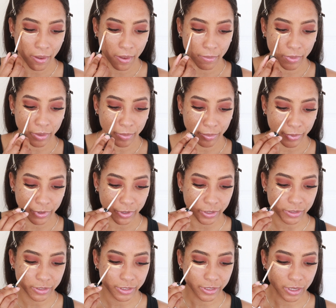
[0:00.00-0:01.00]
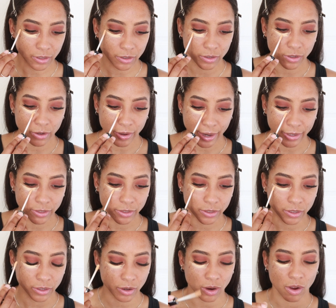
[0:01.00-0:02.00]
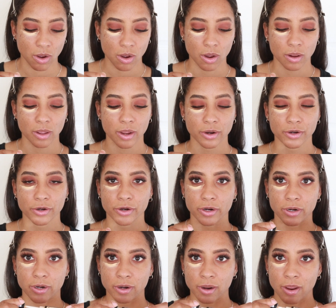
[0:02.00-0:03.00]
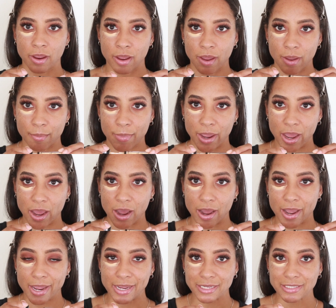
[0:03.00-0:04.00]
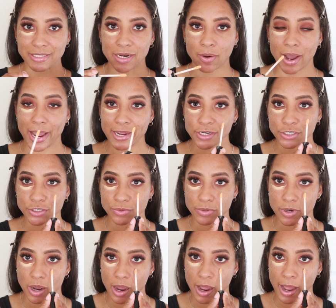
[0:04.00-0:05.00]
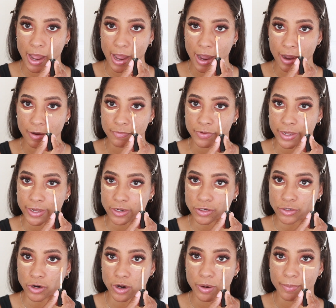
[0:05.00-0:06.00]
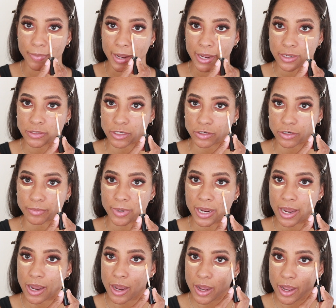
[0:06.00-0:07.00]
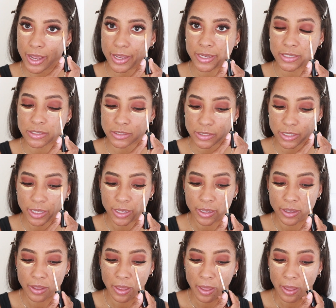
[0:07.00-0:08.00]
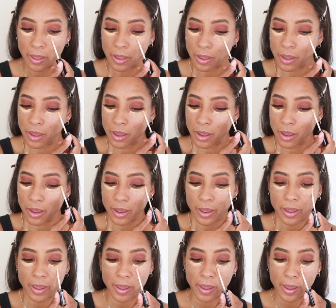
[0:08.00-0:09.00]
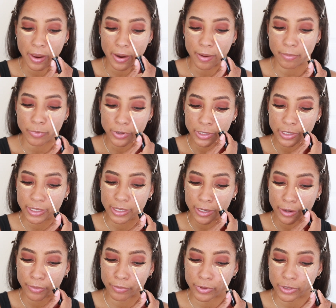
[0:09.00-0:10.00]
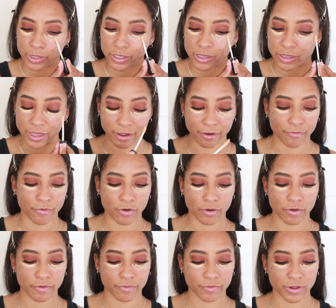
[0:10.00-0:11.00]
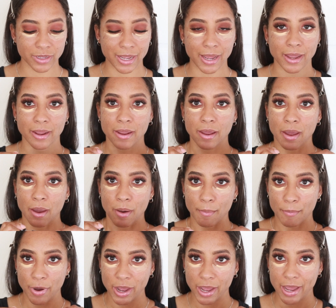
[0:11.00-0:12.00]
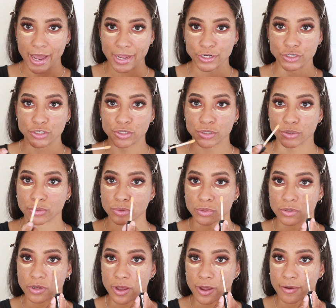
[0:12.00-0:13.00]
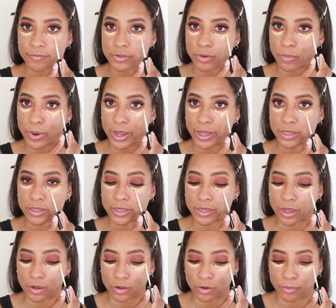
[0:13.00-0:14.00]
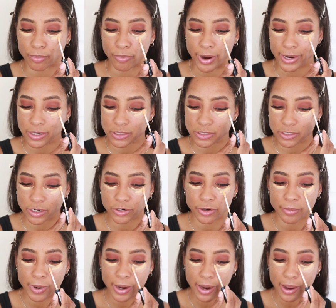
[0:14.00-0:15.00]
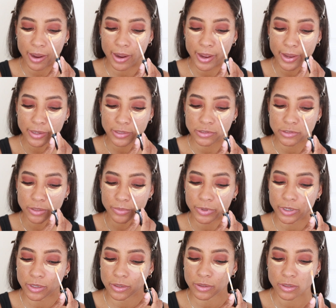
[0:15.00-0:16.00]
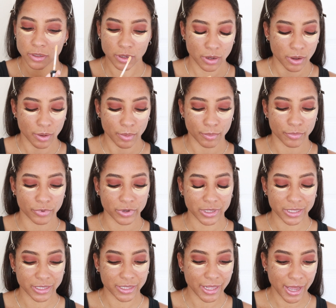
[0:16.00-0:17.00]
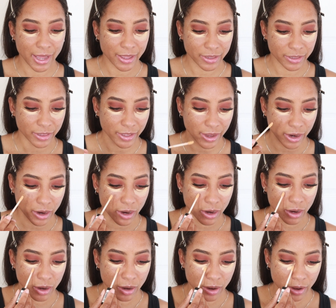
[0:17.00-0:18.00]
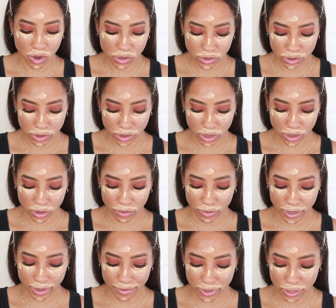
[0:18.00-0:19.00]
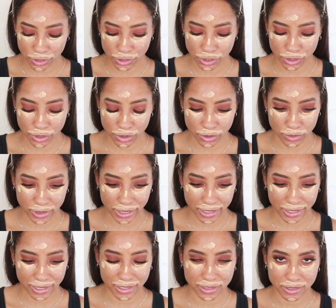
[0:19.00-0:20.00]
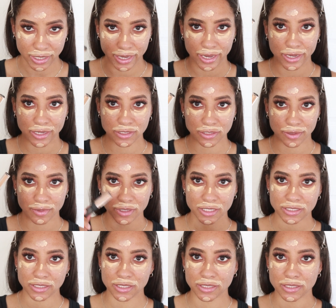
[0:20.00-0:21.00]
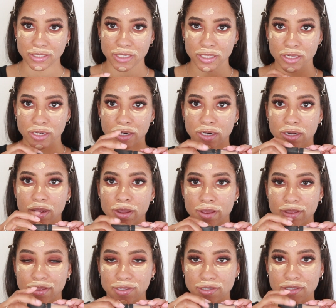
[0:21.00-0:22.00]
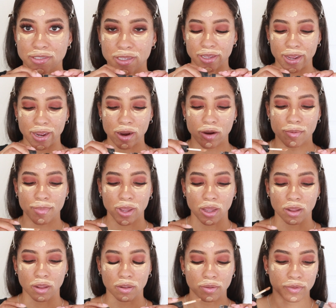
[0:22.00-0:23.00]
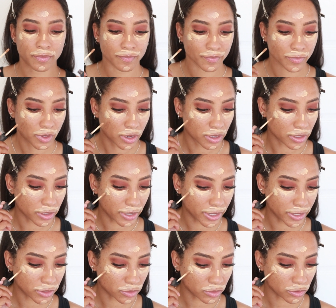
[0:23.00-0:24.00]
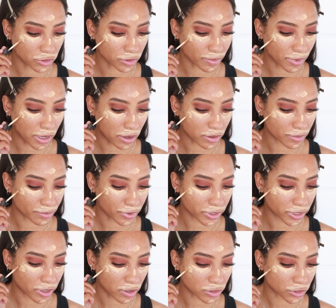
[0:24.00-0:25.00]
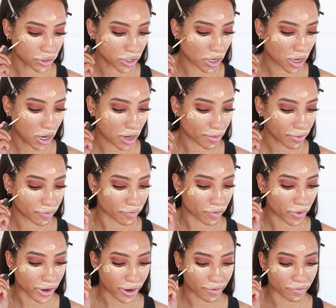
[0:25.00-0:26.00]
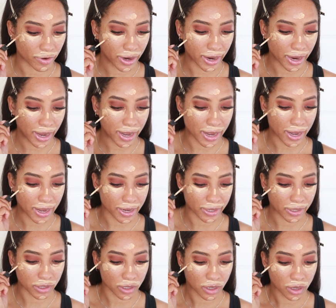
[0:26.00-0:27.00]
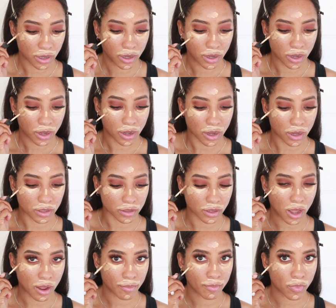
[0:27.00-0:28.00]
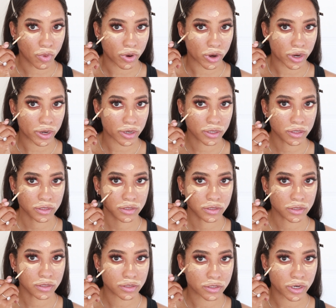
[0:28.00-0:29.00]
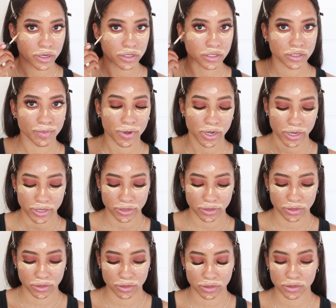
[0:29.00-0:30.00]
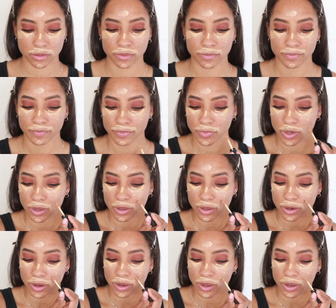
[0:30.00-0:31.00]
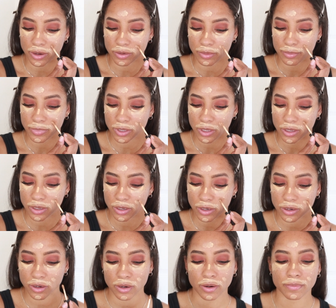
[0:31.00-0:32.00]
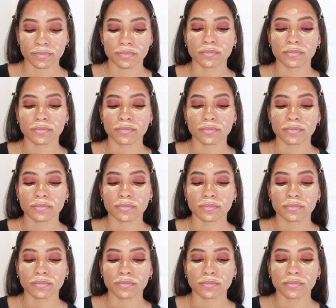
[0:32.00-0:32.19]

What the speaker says: I'm going to put the Yellow Corrector all under my eyes. Now I do not have like dark bags under my eyes, and I'm really thankful for that, but I do love the way the yellow brightens under my eyes. So we're gonna put that there. Also, what I'm gonna do is take some of this concealer, this is Caramel that I told you about, and put it on top of wherever I had a lot more dark spots. I have here.